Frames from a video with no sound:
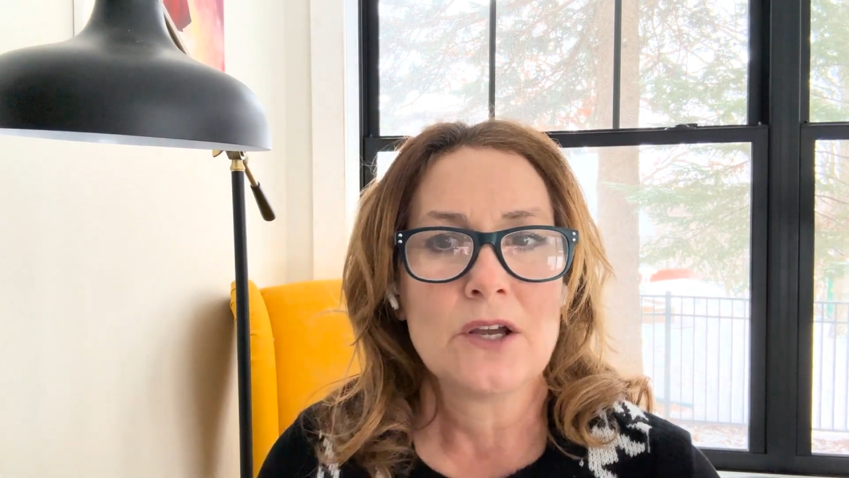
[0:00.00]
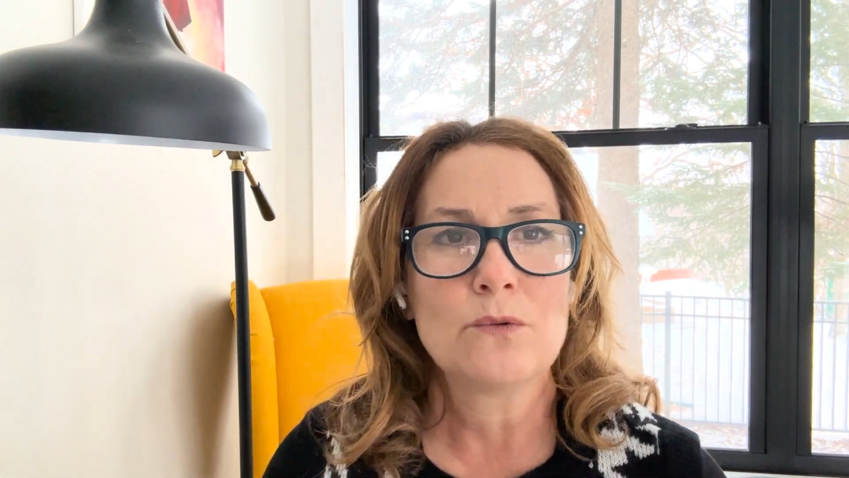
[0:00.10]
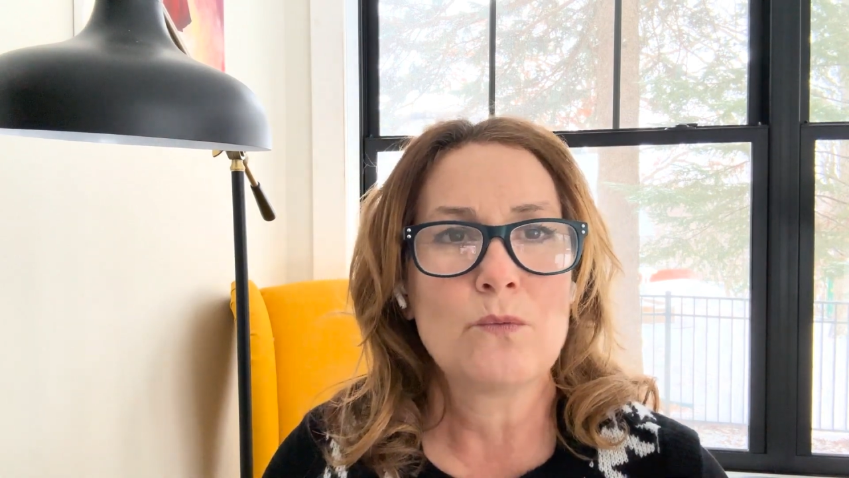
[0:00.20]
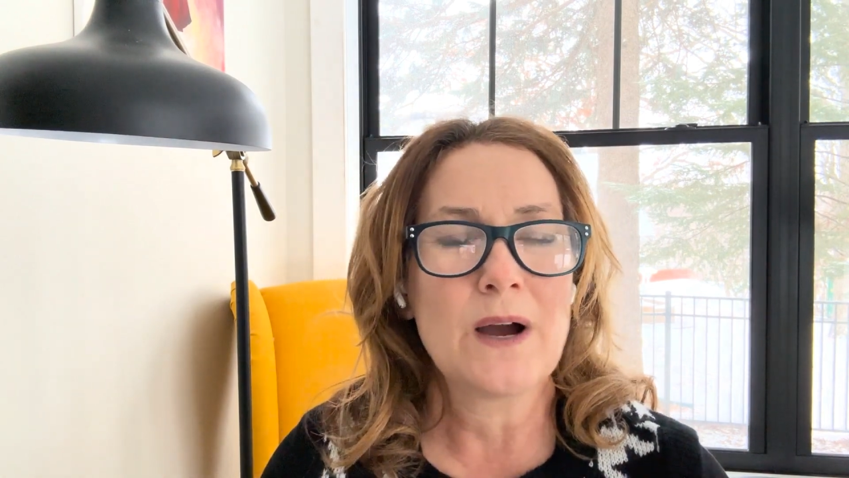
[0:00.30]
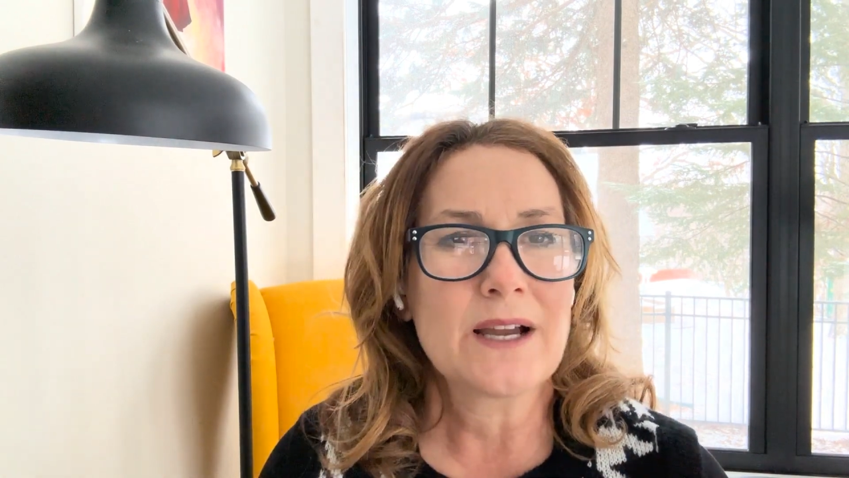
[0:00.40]

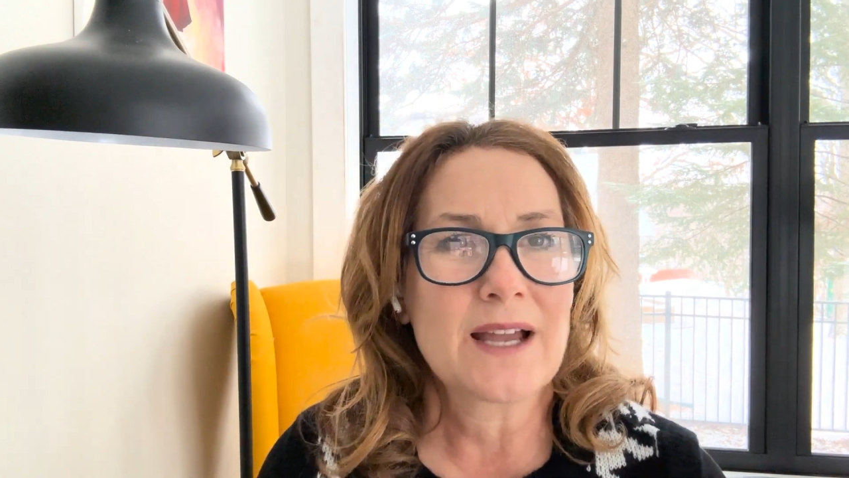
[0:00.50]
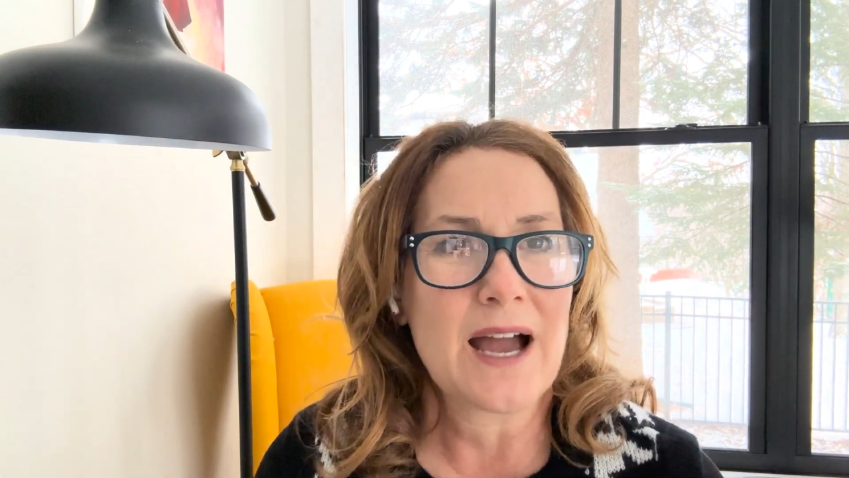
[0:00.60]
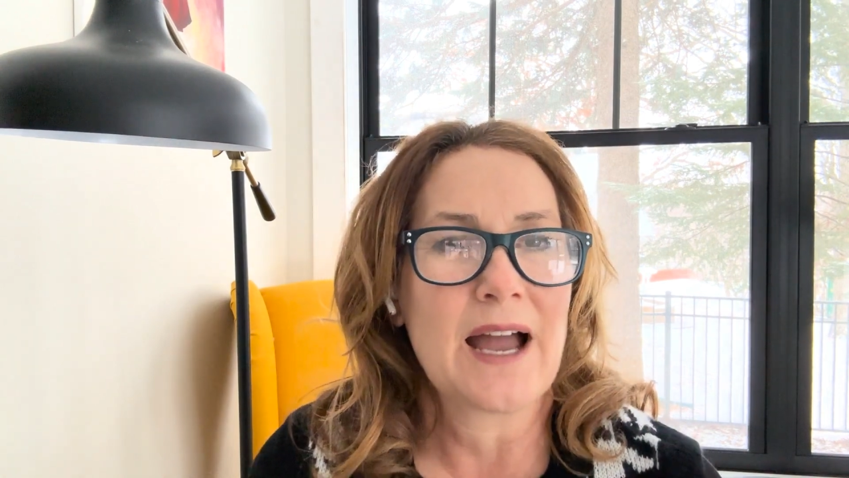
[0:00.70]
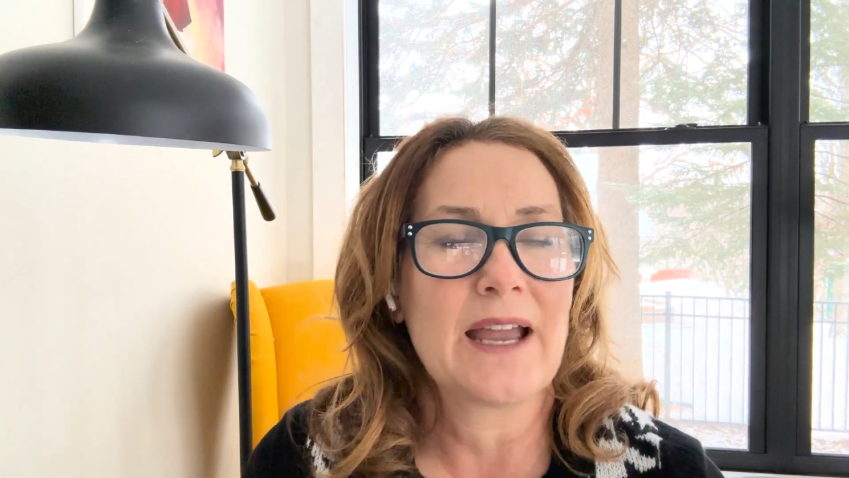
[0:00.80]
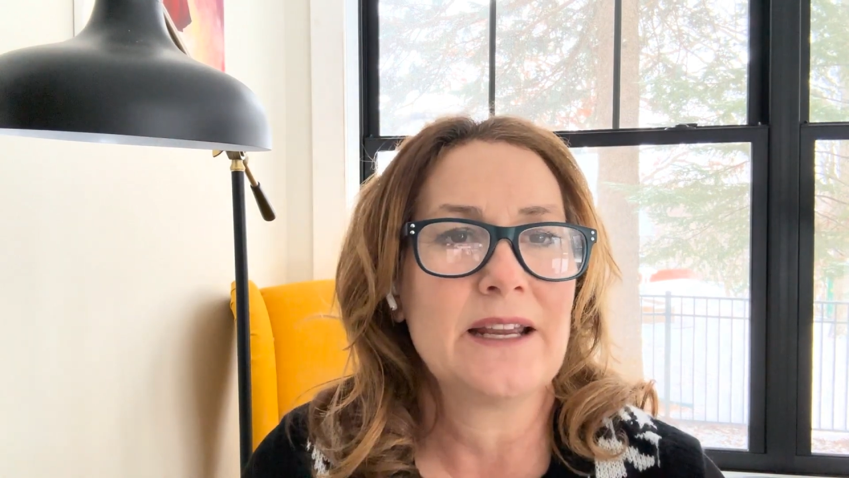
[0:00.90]
what
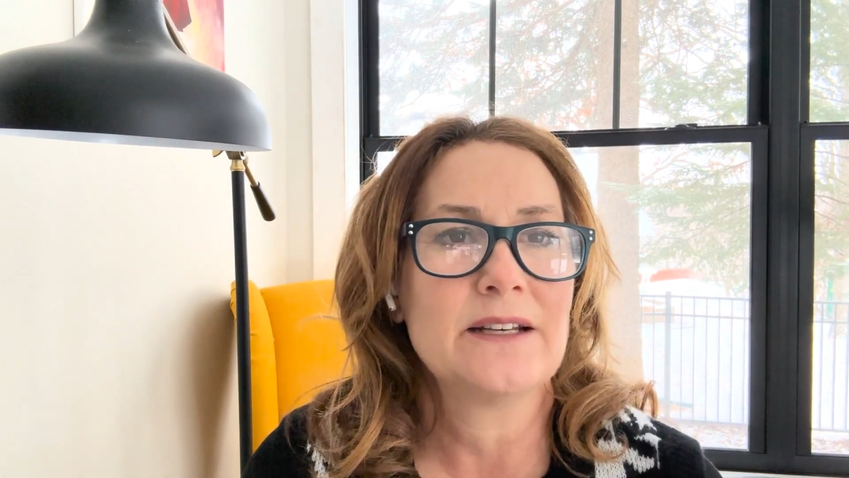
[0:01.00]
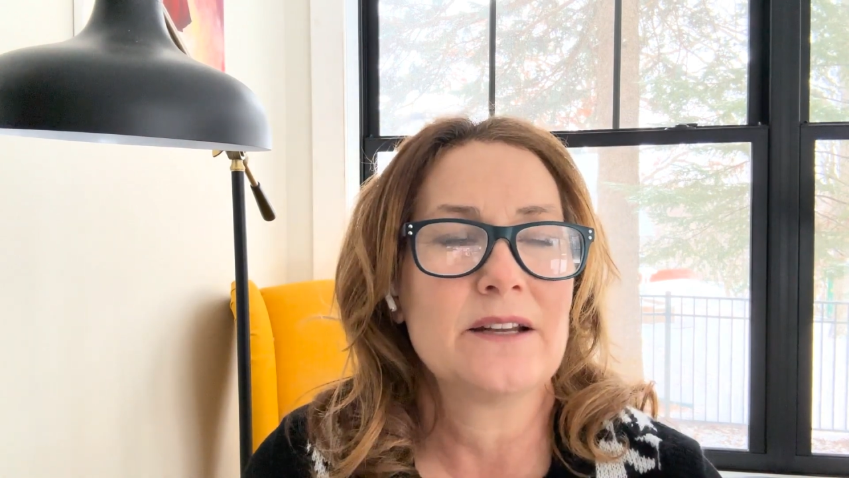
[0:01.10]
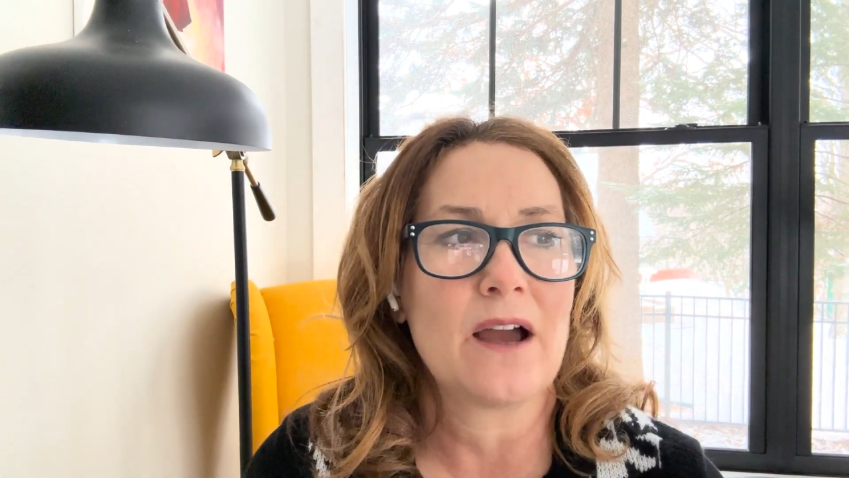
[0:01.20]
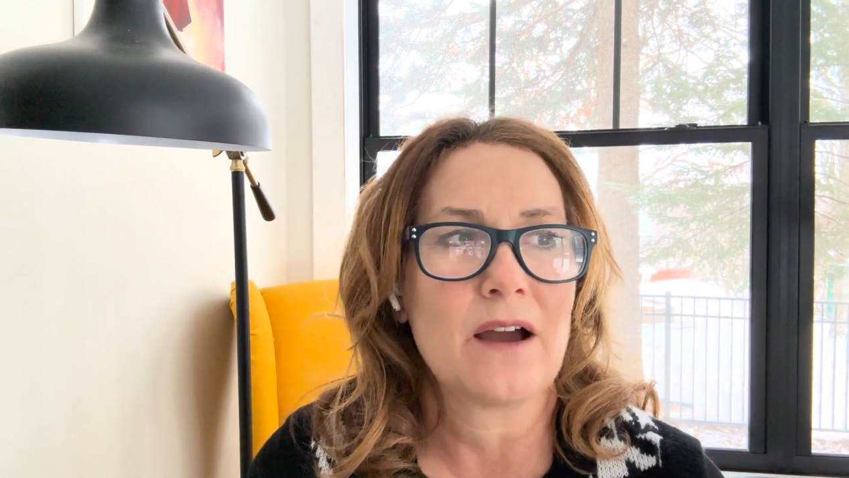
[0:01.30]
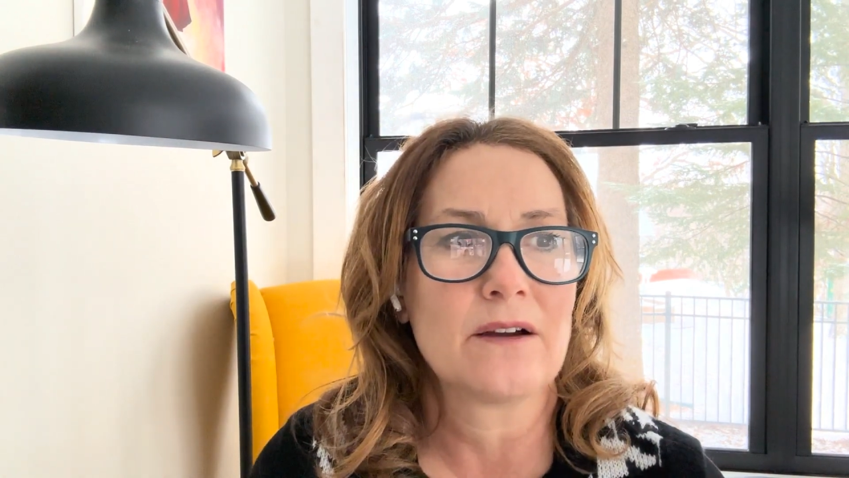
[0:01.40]
kind
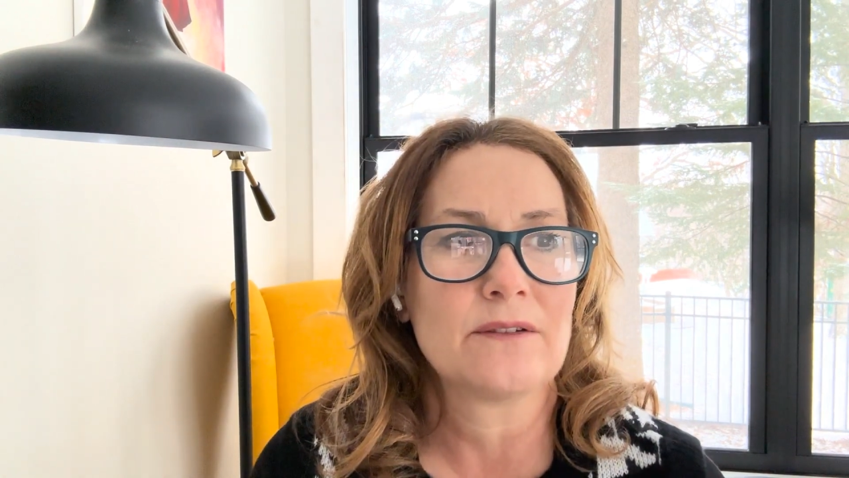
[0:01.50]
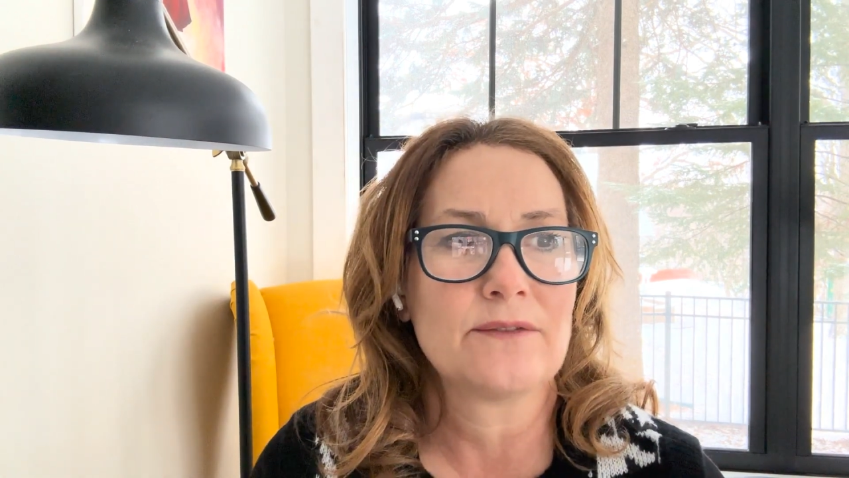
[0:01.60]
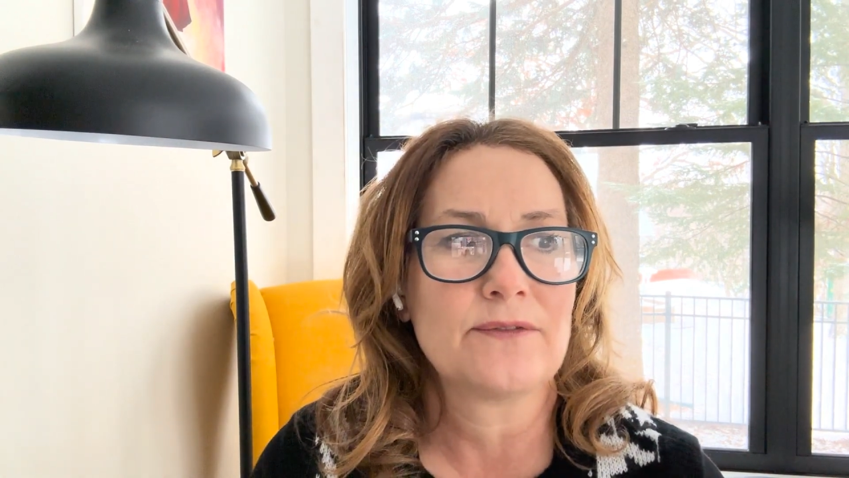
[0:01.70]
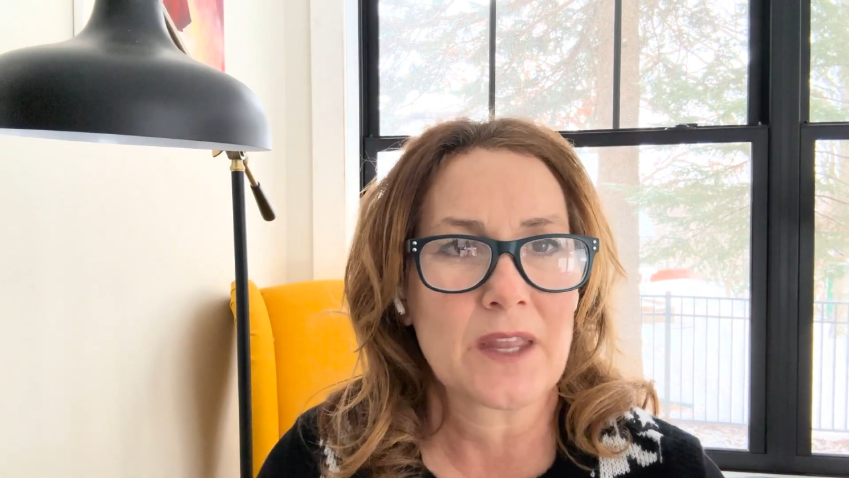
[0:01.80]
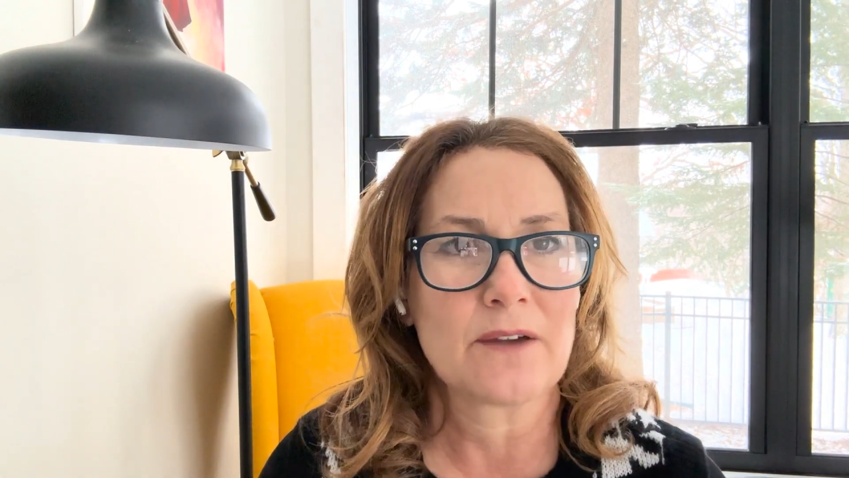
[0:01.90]
of